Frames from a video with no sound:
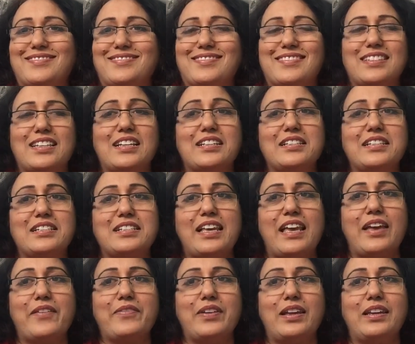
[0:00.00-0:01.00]
Does this
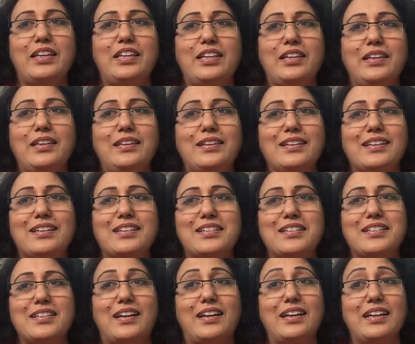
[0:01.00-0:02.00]
have any
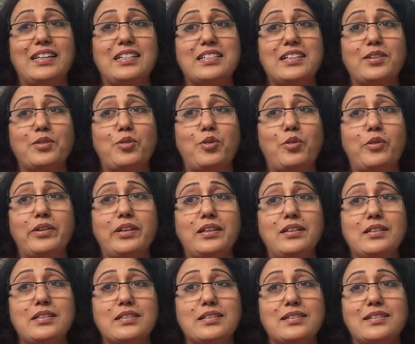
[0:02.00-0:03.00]
sides and
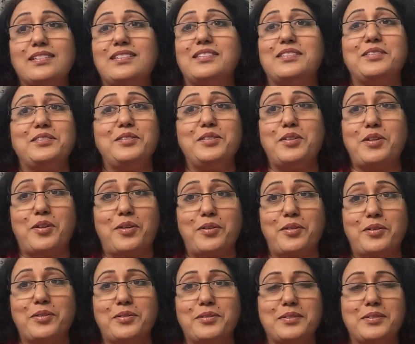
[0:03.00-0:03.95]
corners? No.